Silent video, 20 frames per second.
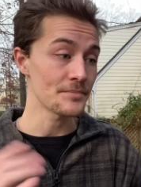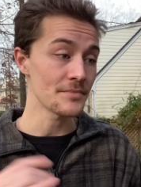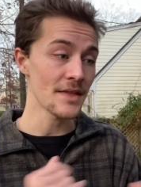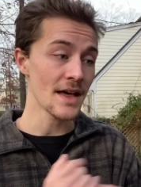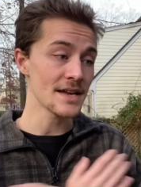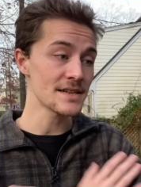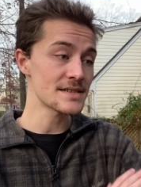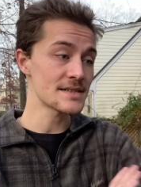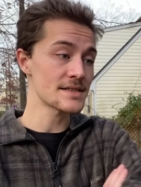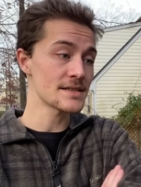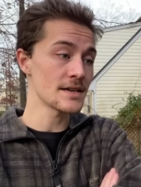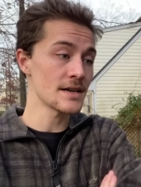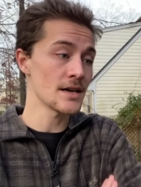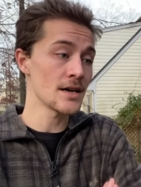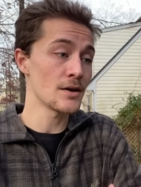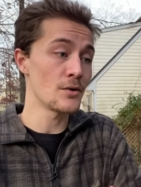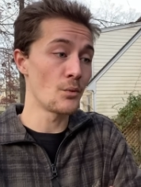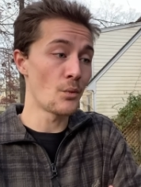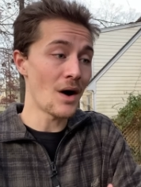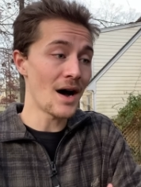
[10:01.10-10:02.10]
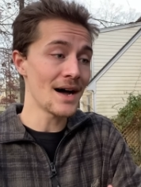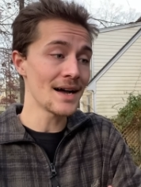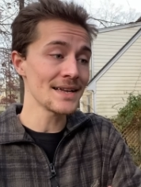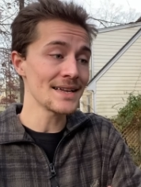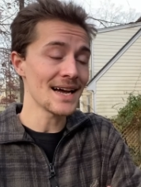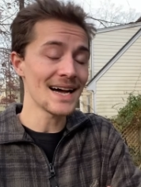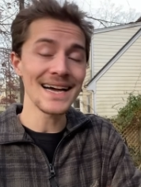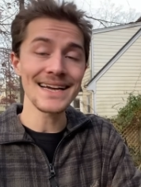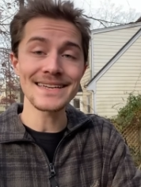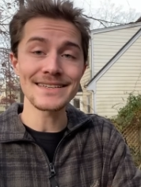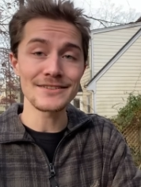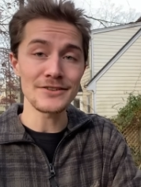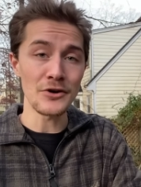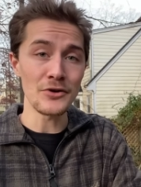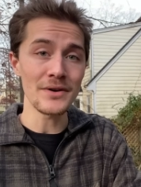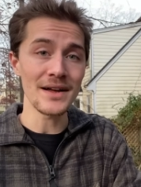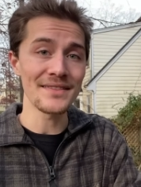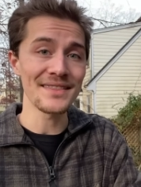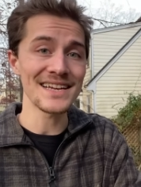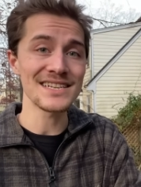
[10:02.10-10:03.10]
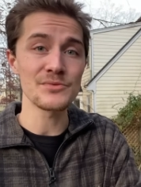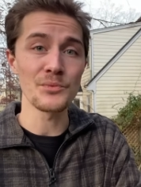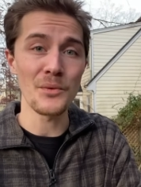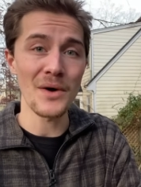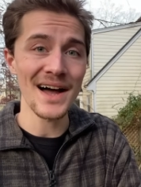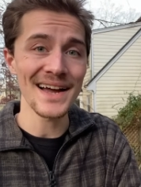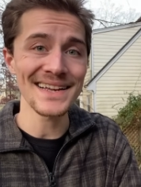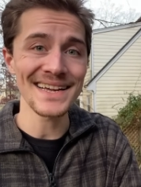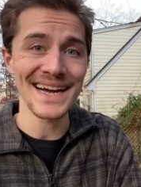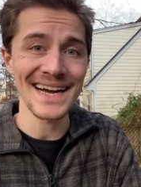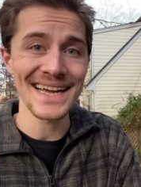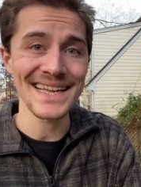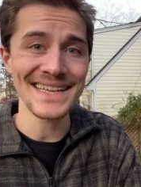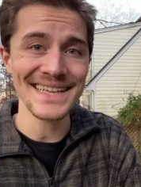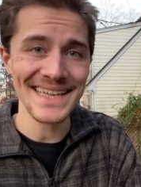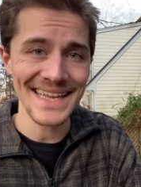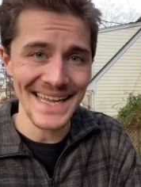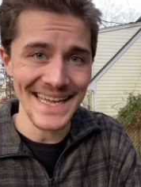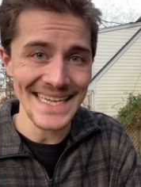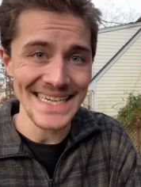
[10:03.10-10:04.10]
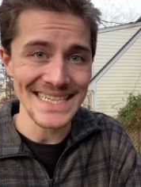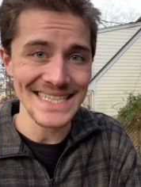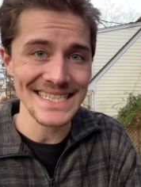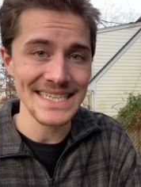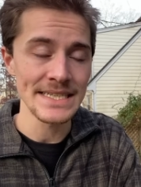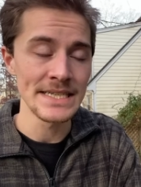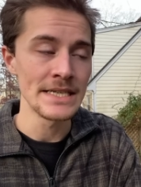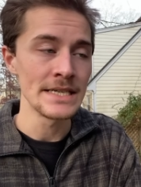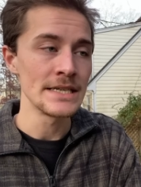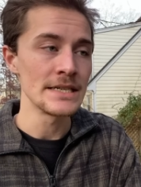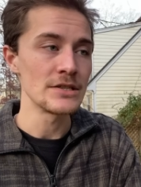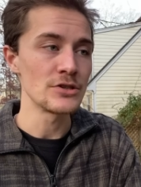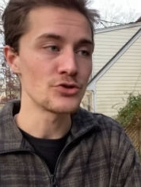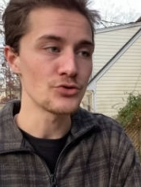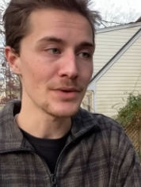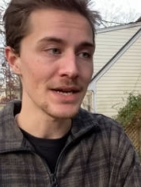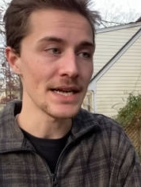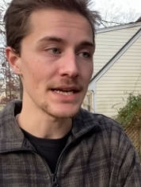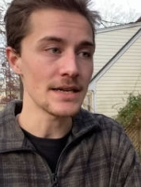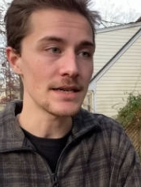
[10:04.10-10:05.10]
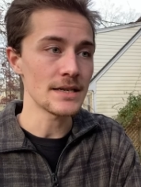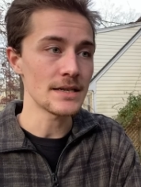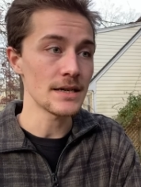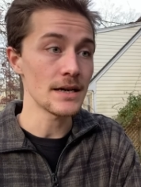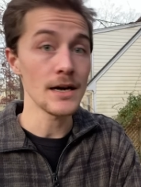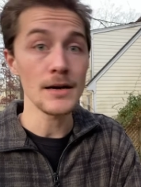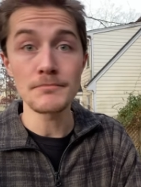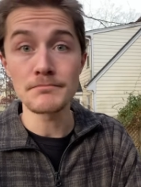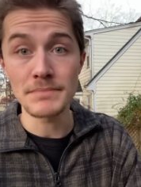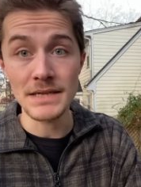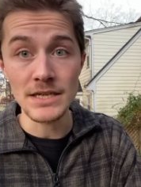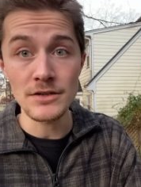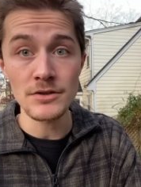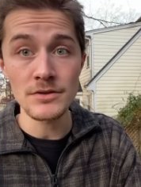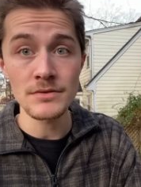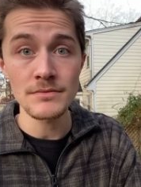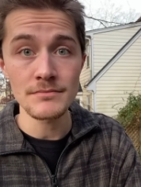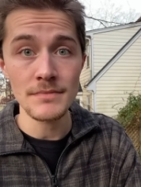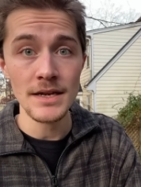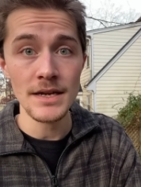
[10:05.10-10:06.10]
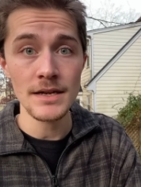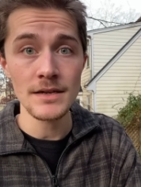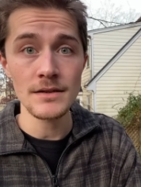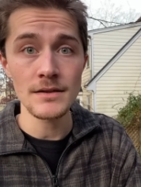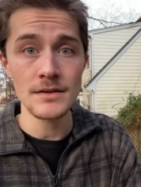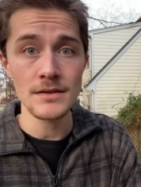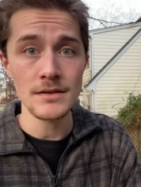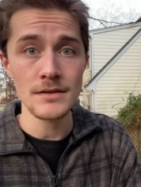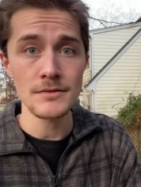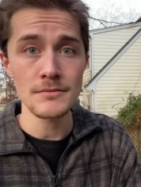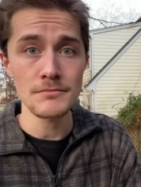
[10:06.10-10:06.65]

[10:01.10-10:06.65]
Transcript: that's why I don't, and that's why I can't drink beer and